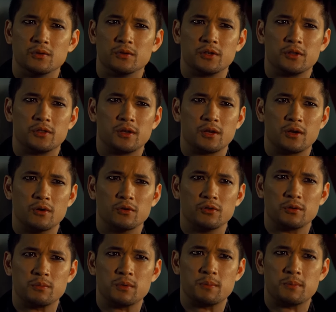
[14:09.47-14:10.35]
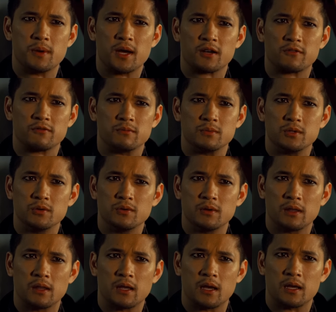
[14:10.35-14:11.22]
only thing holding me back from
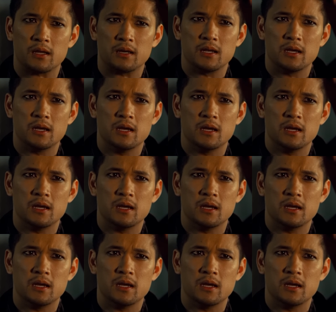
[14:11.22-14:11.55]
doing that